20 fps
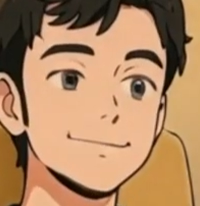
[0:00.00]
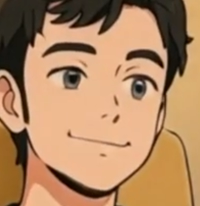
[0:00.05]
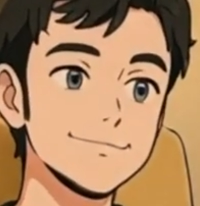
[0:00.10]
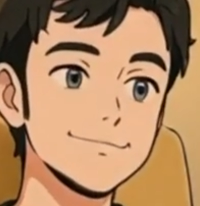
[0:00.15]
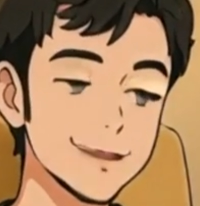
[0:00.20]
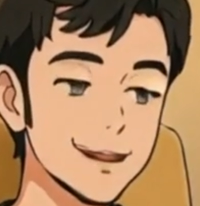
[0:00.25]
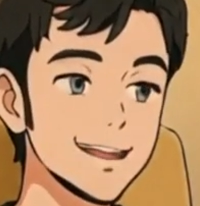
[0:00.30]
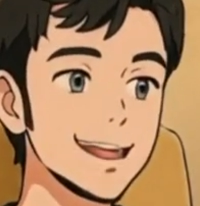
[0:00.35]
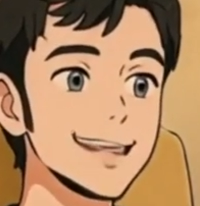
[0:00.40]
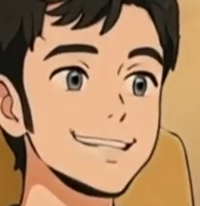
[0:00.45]

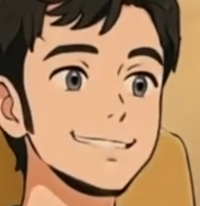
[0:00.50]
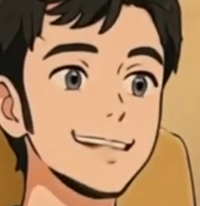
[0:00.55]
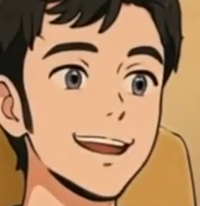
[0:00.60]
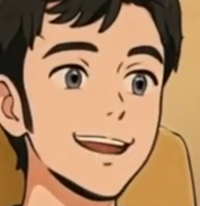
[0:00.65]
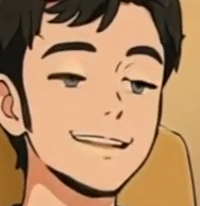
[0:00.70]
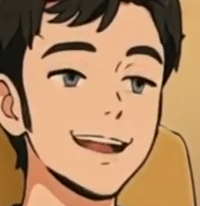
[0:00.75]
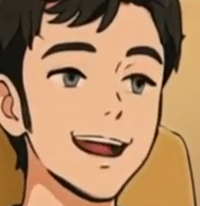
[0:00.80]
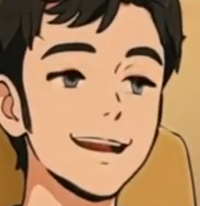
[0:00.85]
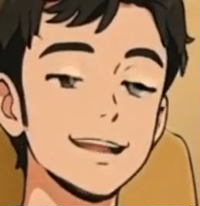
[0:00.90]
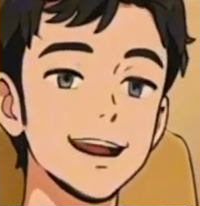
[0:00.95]
layer of
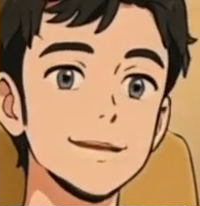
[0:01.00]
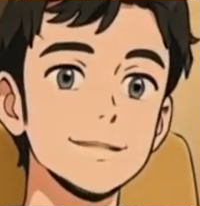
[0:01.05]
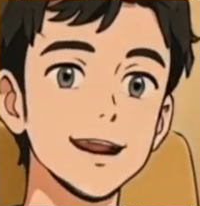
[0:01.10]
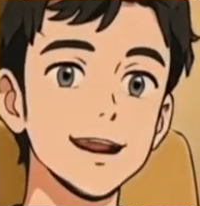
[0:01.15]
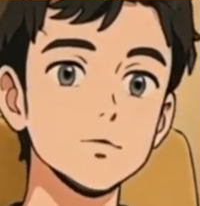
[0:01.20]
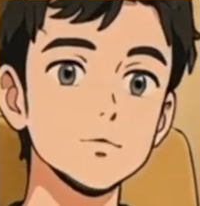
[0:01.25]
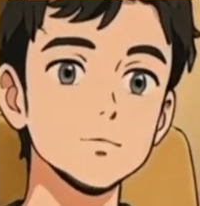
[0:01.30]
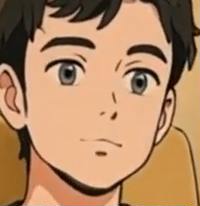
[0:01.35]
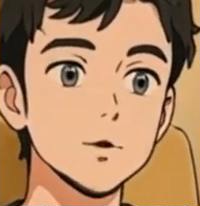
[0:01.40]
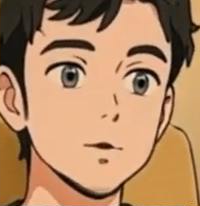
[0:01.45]
luminous
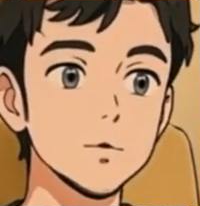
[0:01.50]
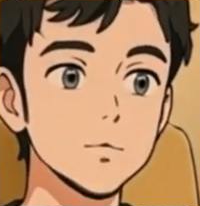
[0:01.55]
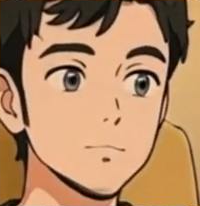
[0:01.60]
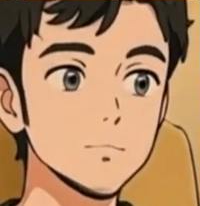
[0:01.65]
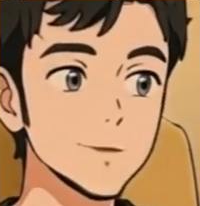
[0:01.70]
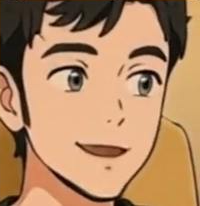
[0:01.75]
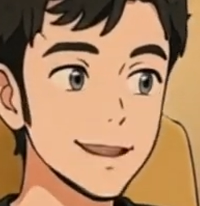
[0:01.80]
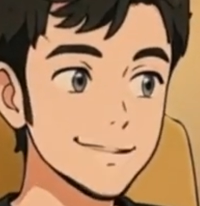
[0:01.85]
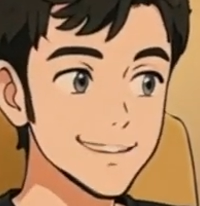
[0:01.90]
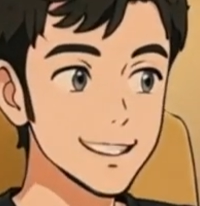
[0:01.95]
gas flowing over
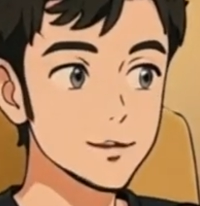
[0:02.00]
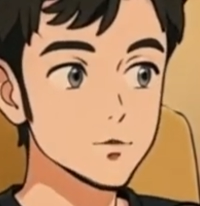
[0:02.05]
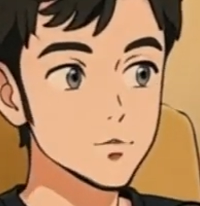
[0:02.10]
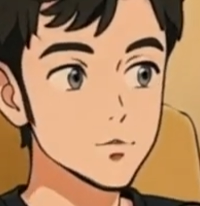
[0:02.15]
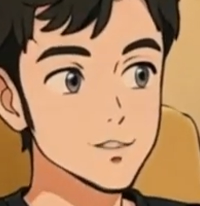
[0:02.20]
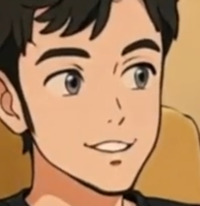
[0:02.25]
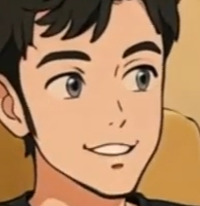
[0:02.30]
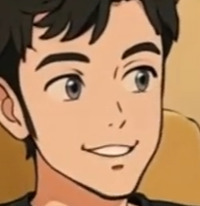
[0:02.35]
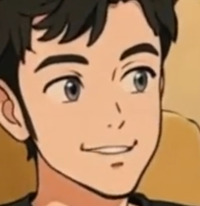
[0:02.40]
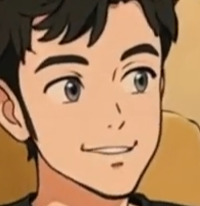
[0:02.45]
the copper
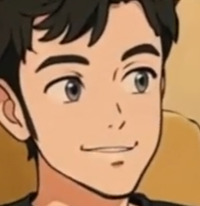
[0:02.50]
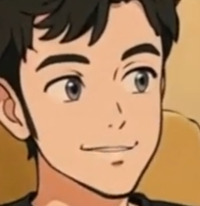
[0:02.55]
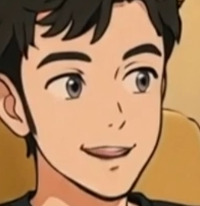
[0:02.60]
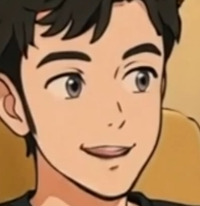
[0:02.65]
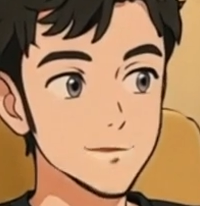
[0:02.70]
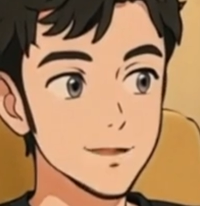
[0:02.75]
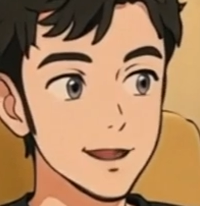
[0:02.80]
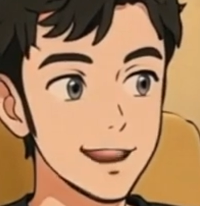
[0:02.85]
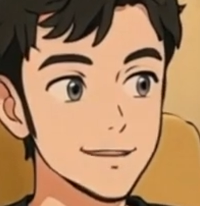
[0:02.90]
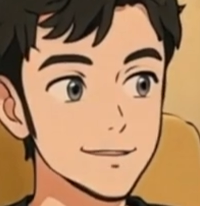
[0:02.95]
coil's
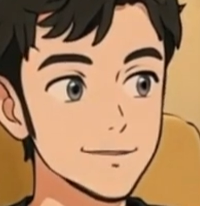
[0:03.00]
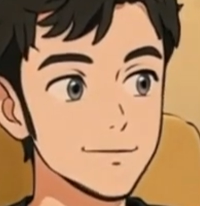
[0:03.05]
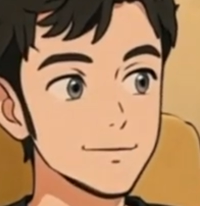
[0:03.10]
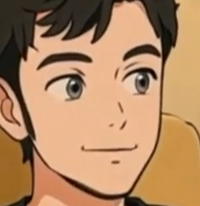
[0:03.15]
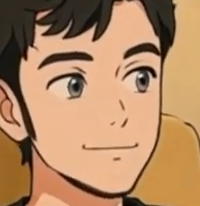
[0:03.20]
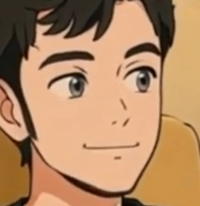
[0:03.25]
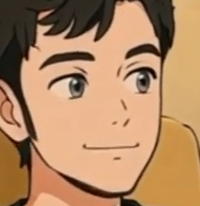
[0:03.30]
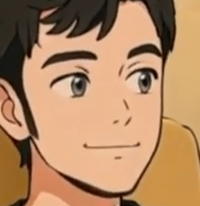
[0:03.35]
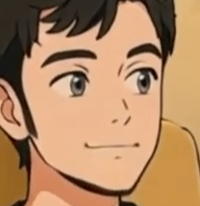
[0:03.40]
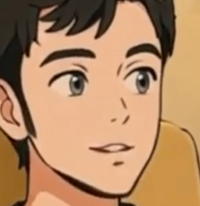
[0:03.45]
surface,
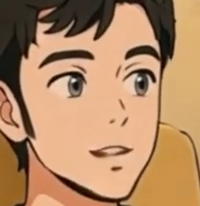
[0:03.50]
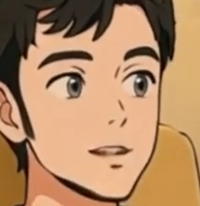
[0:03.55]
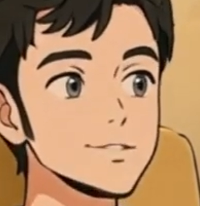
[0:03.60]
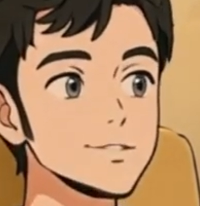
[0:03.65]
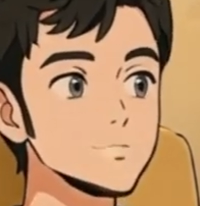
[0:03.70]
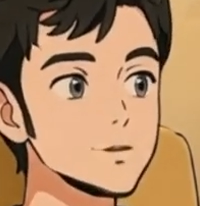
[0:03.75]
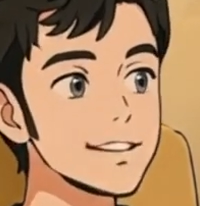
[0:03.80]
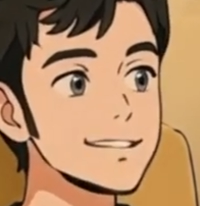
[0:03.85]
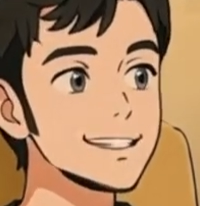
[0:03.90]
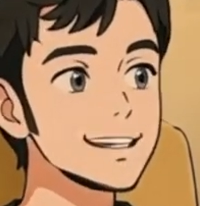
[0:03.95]

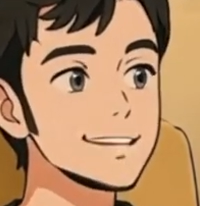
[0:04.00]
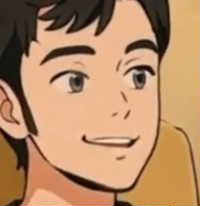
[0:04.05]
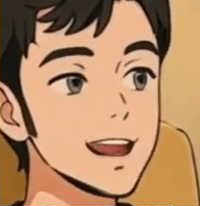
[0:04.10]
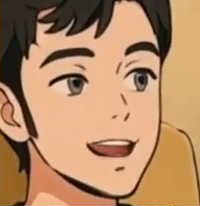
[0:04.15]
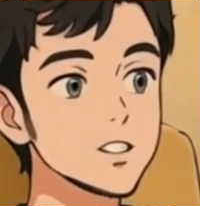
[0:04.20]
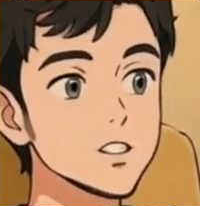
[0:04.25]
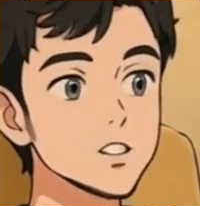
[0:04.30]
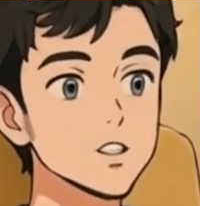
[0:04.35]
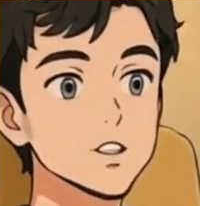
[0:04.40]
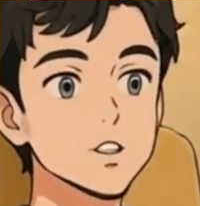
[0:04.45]
not through it.